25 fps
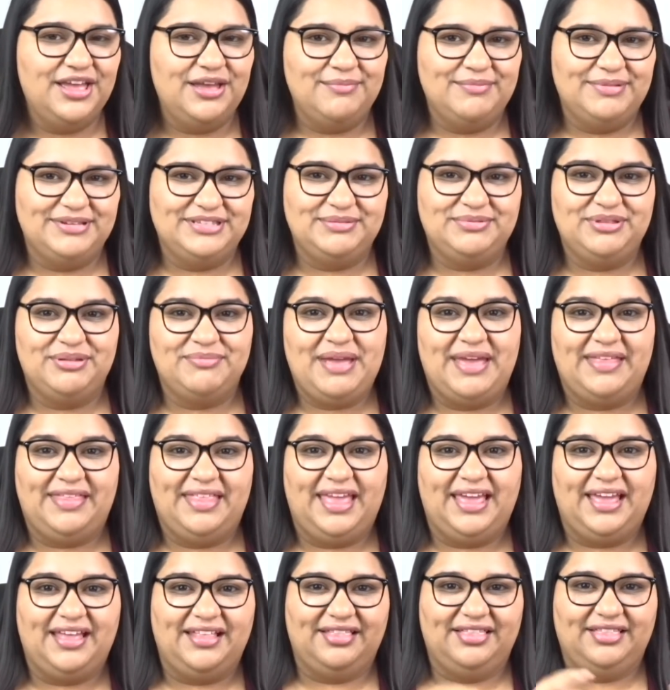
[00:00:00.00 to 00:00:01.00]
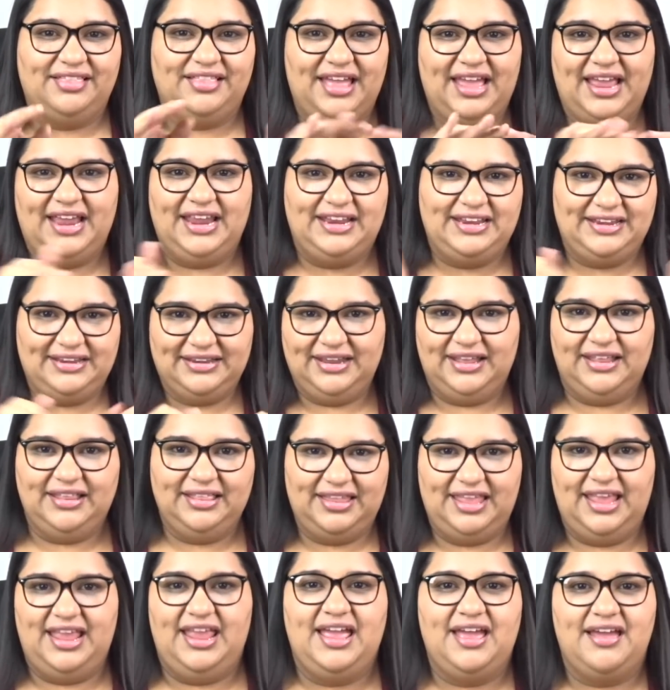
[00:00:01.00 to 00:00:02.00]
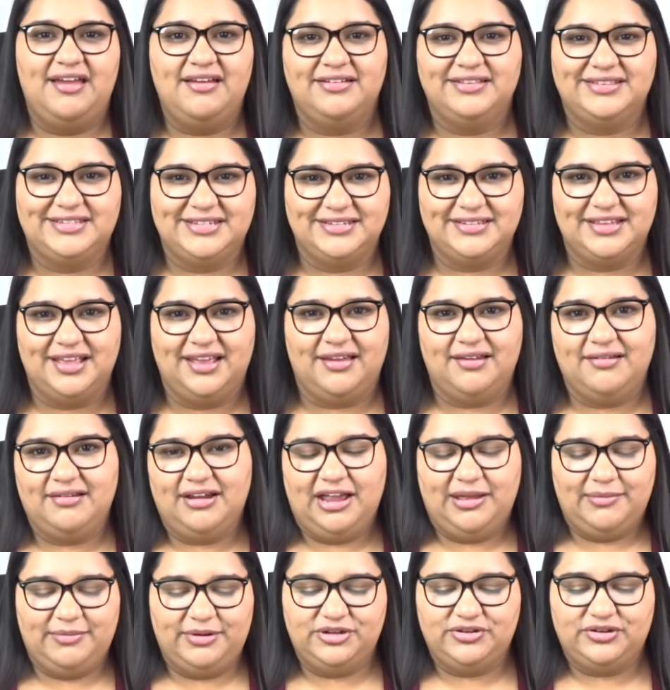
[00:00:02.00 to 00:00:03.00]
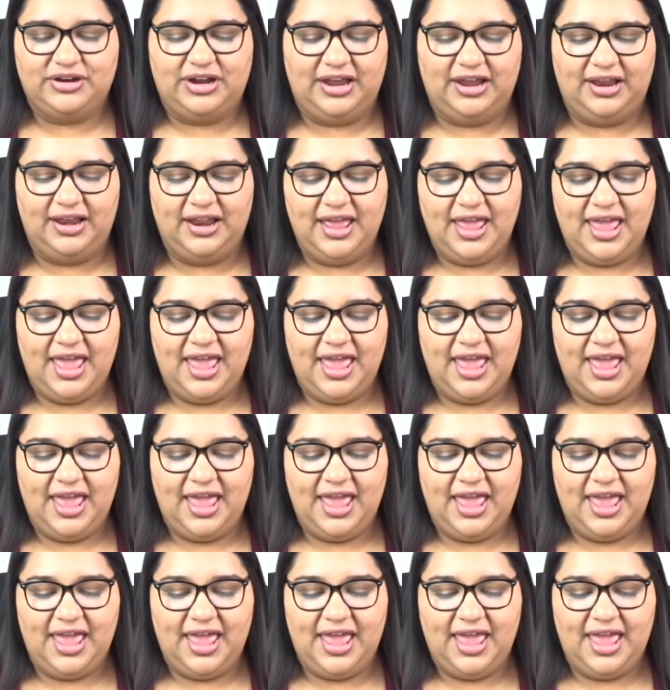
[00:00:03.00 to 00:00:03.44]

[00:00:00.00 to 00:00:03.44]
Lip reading: But some of them had like lined layouts. I was like, all right, I'm gonna try it.